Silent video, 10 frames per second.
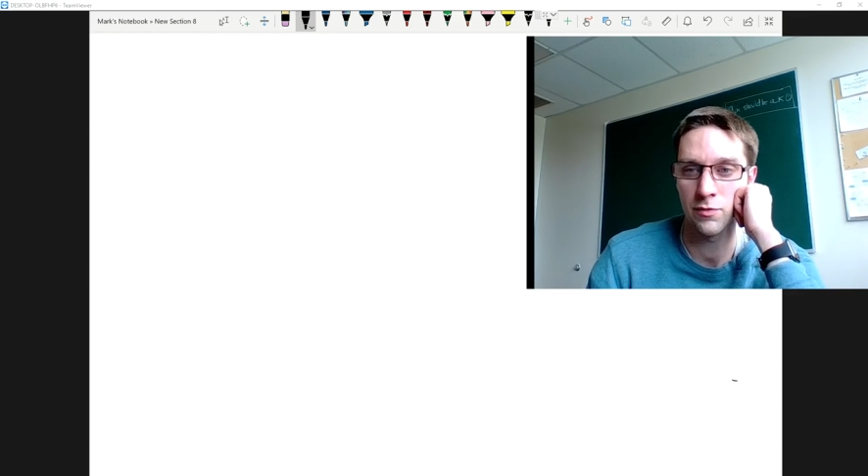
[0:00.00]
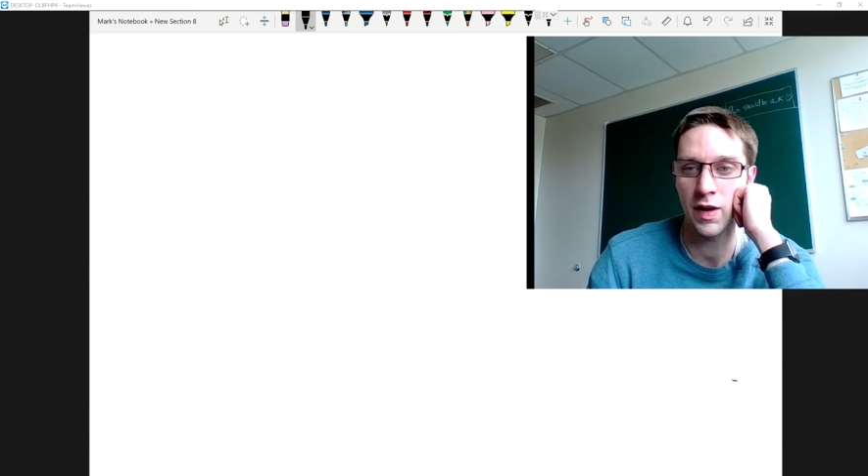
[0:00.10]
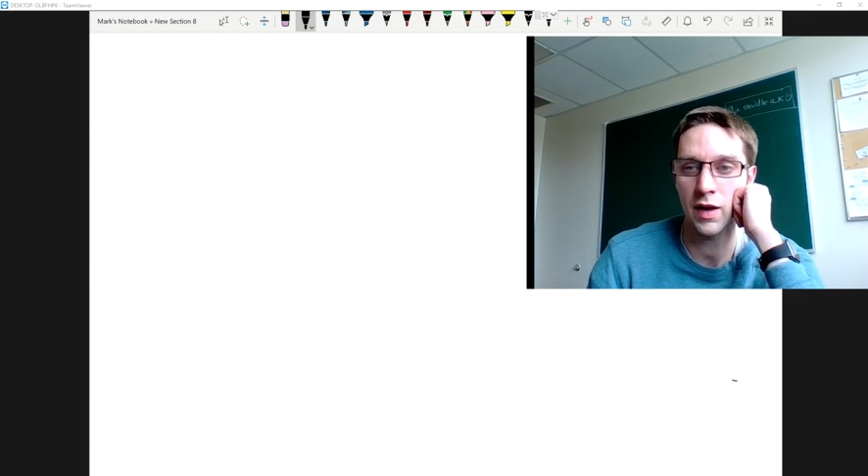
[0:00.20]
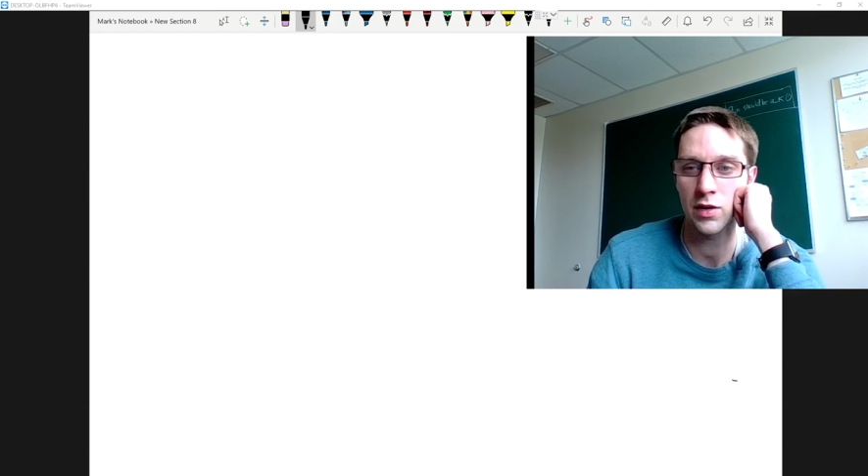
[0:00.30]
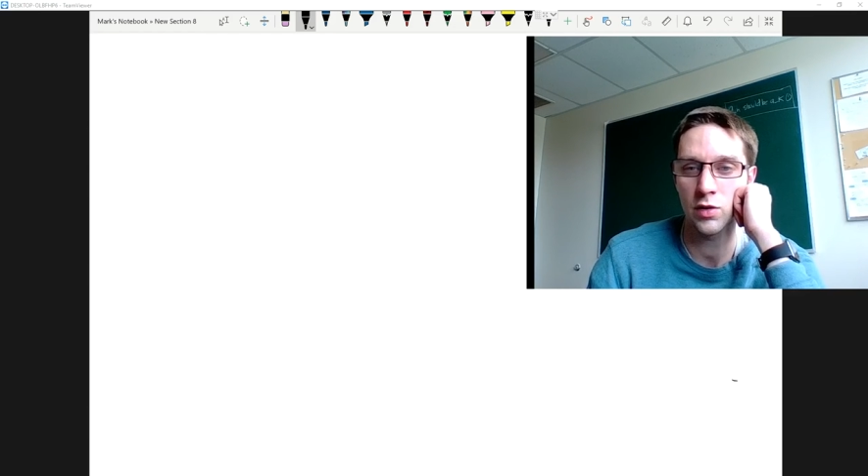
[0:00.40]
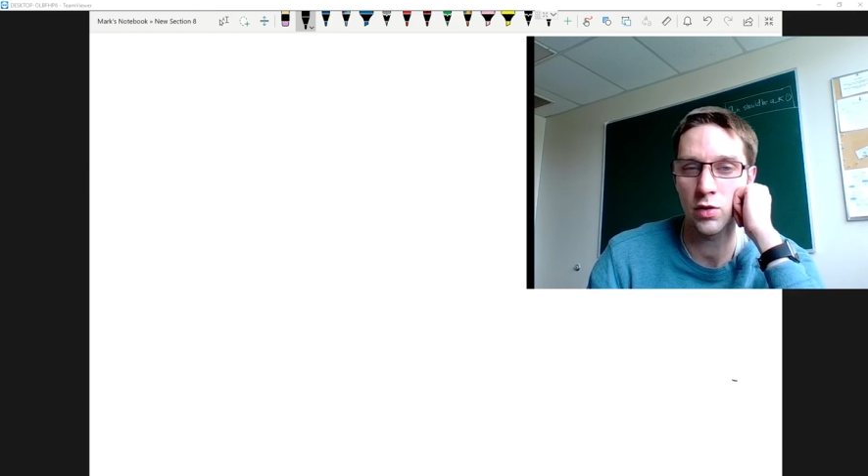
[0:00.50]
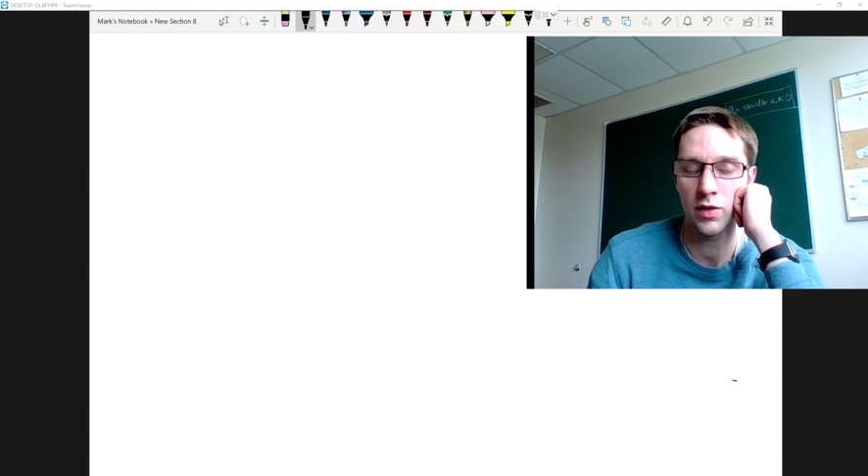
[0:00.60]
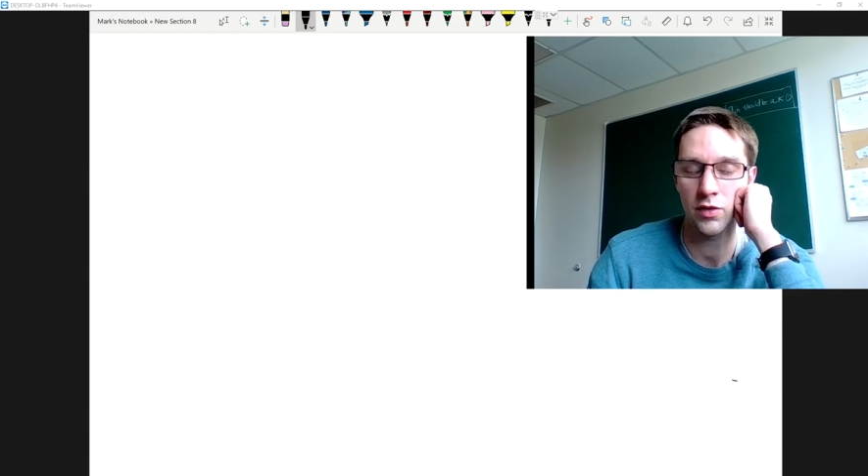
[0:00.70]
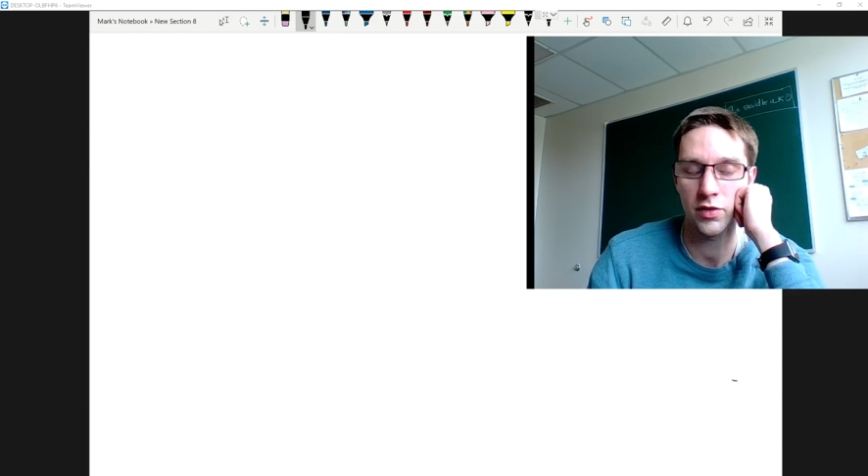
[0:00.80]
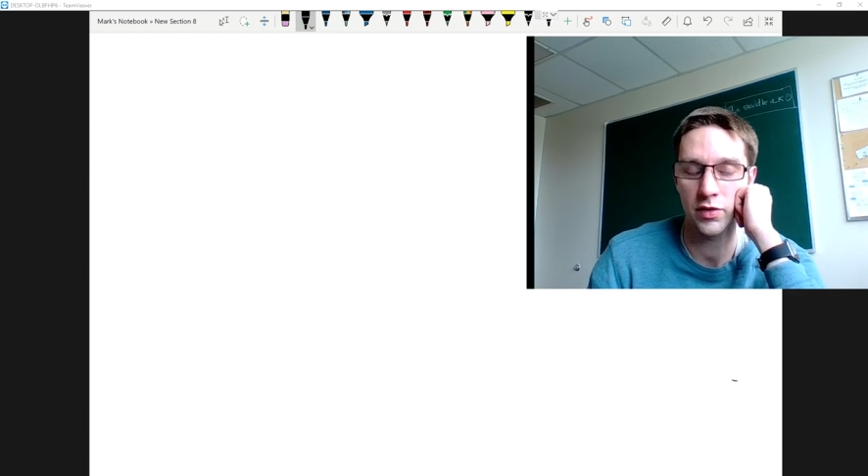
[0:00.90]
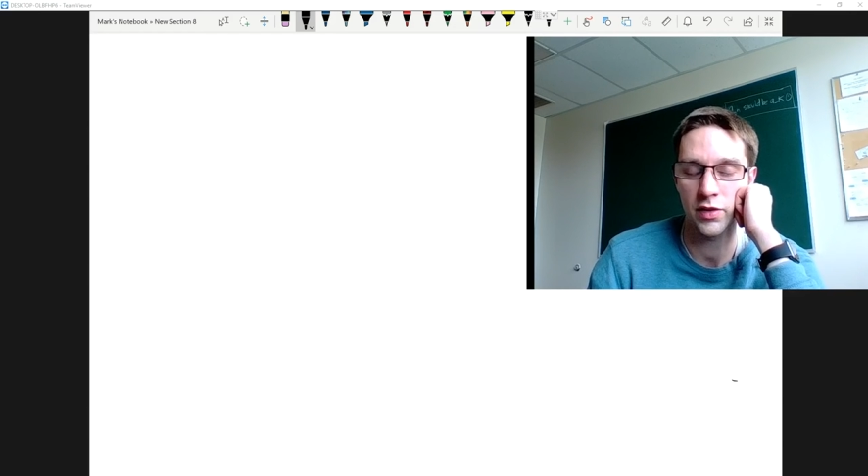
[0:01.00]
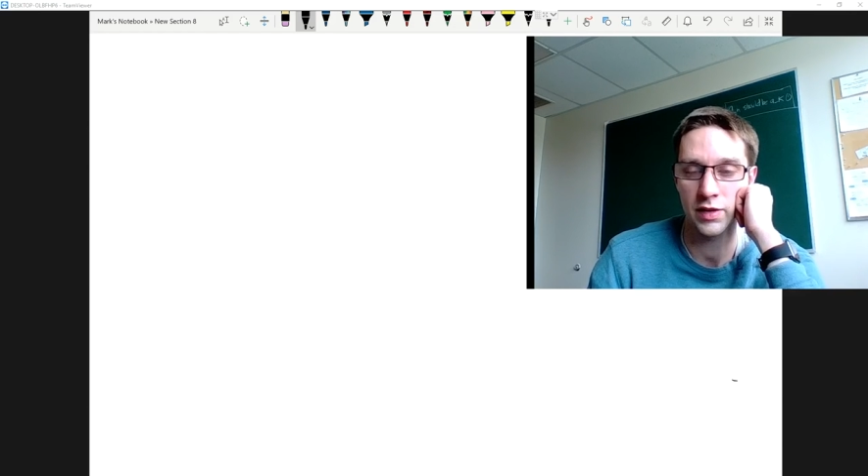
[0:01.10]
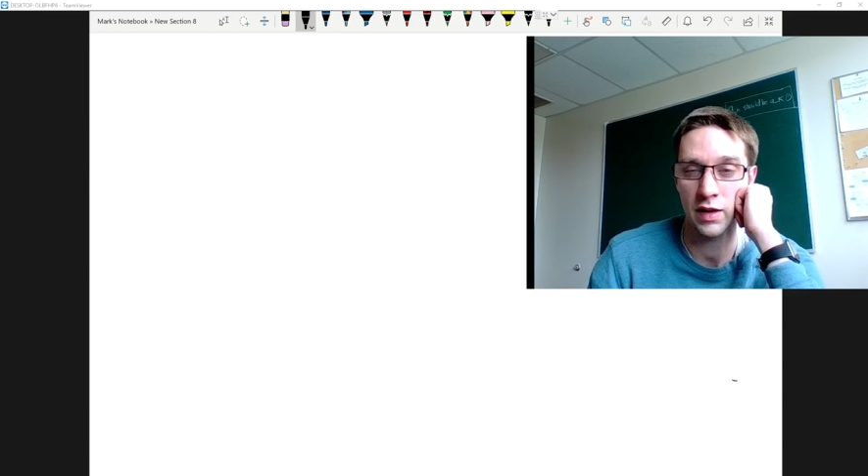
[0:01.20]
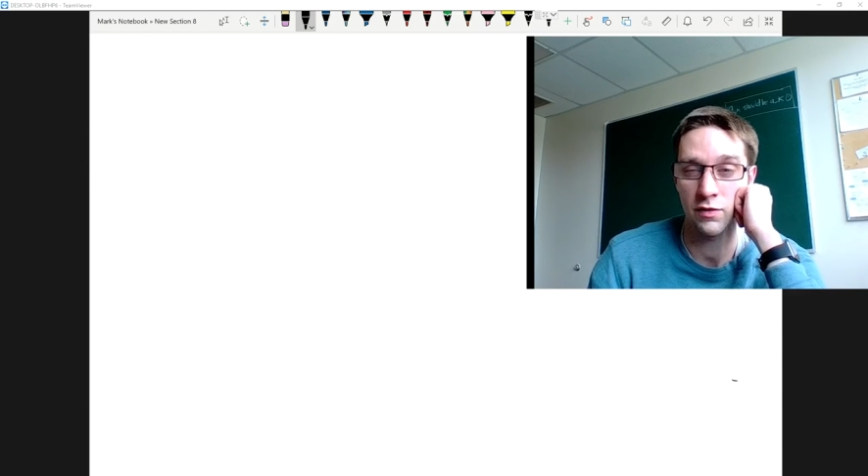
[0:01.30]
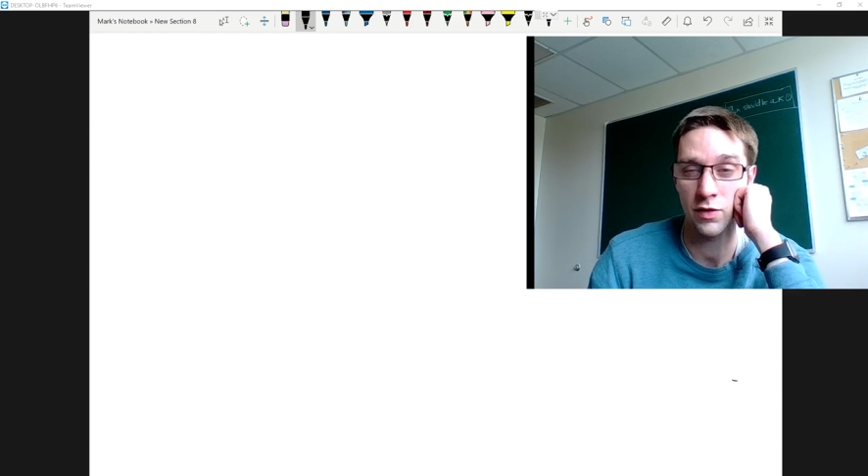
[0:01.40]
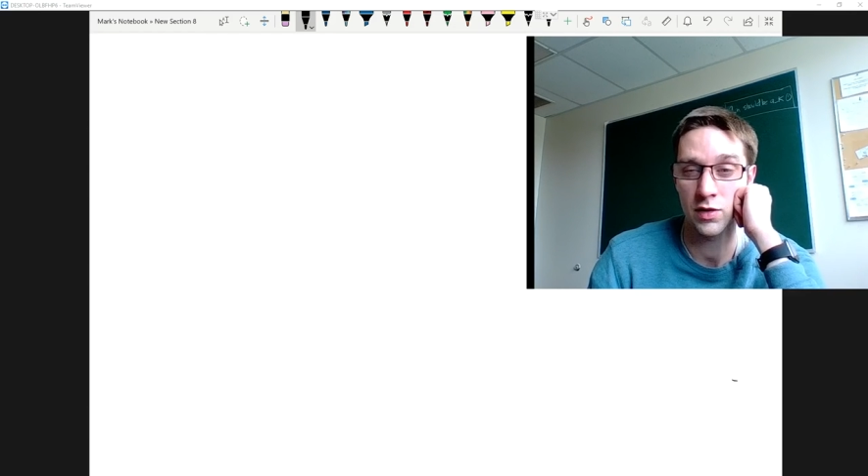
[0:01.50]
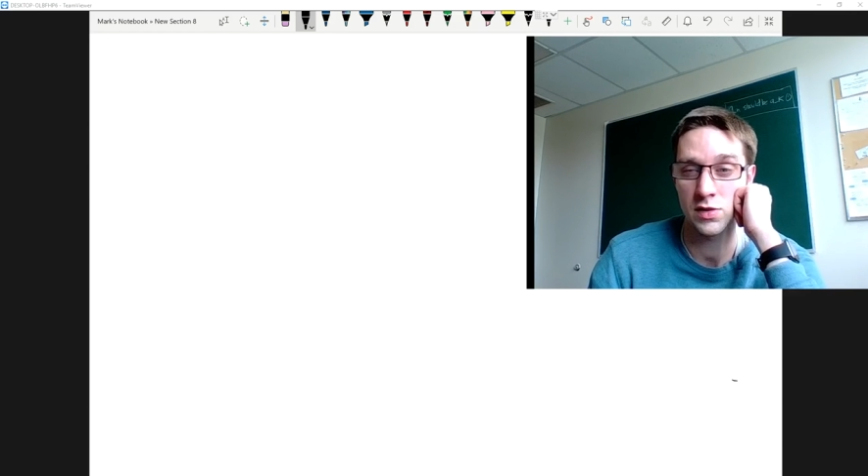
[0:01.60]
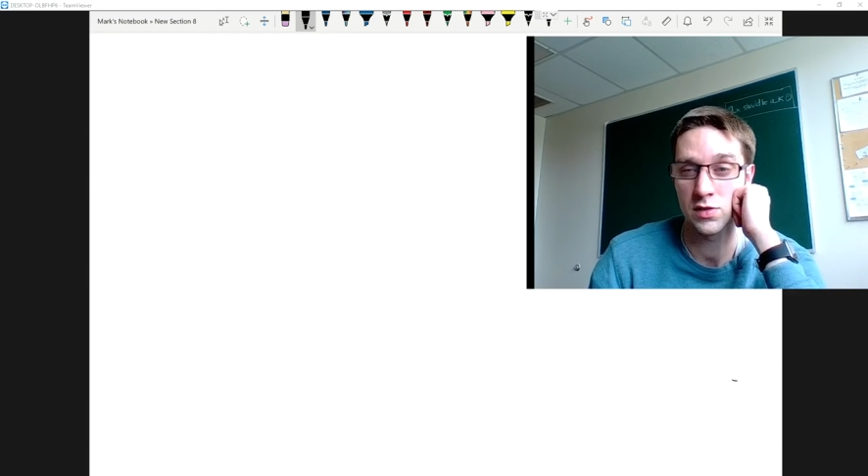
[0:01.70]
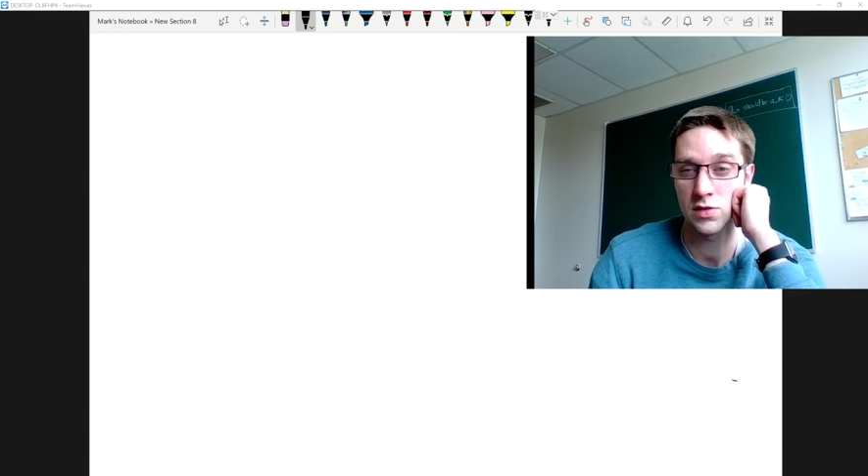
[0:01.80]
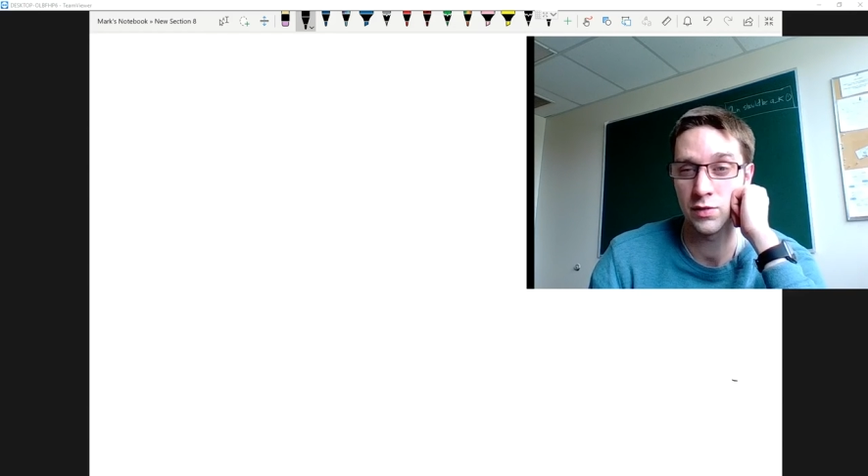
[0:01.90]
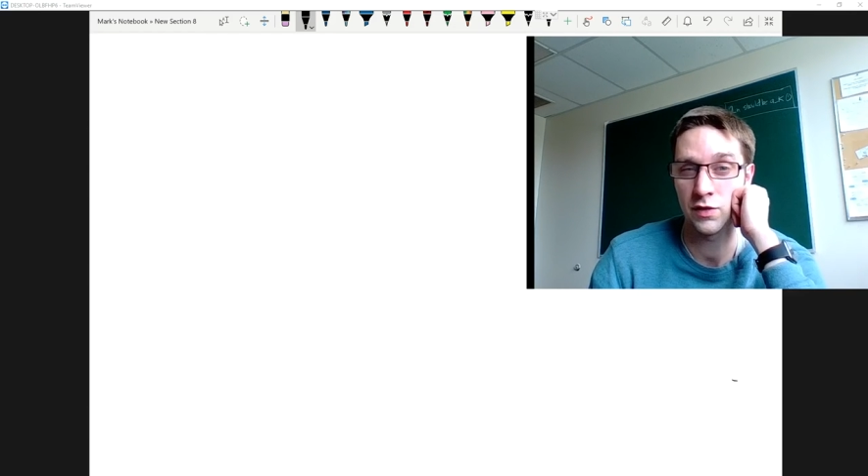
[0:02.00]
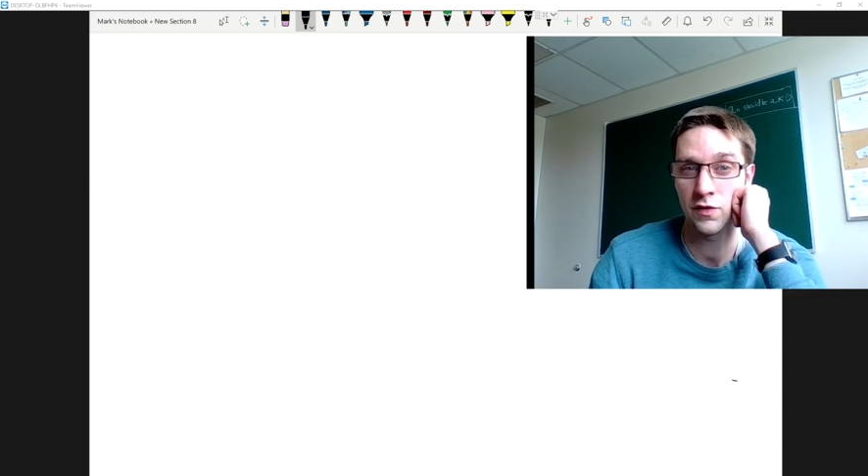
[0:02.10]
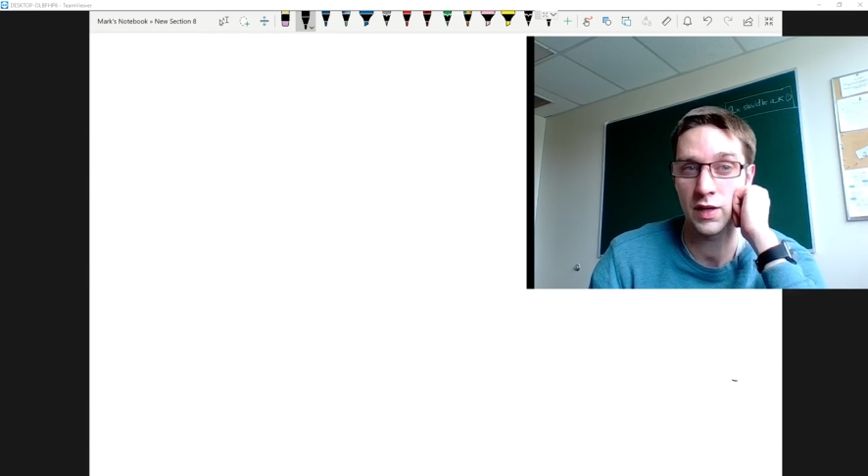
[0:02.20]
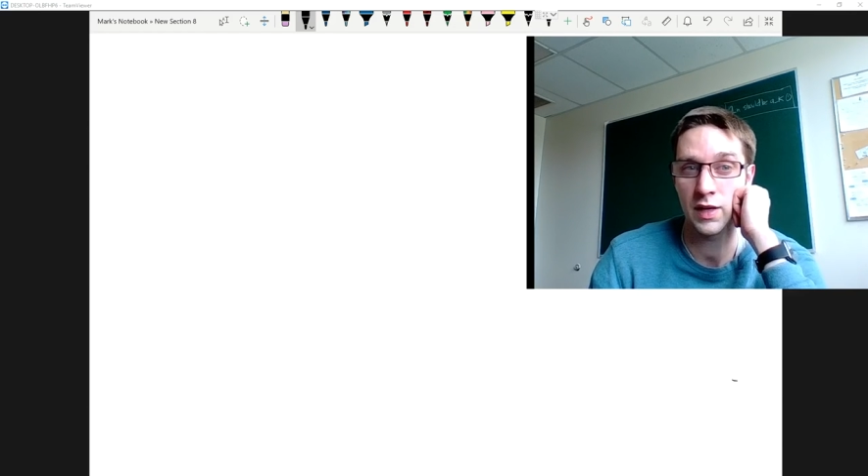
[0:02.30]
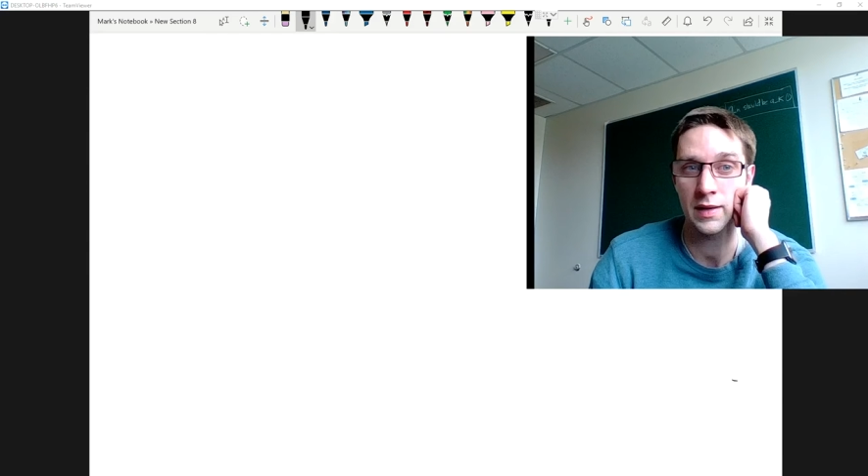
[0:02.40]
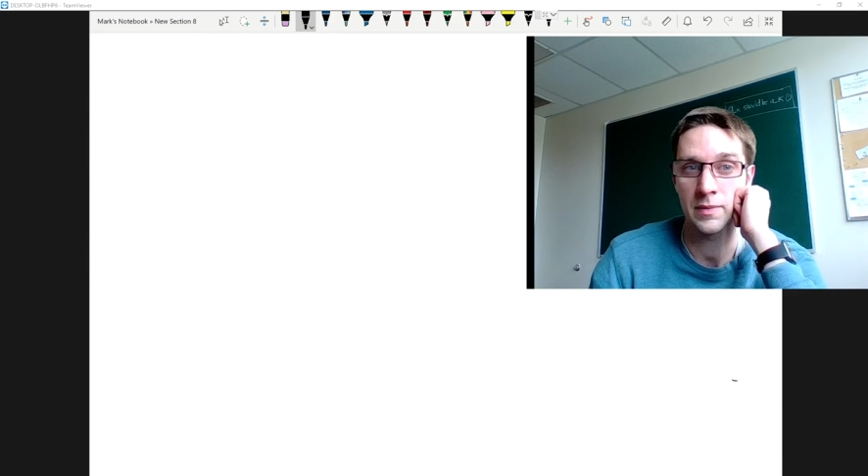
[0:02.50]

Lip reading: value or whether they'll diverge to infinity.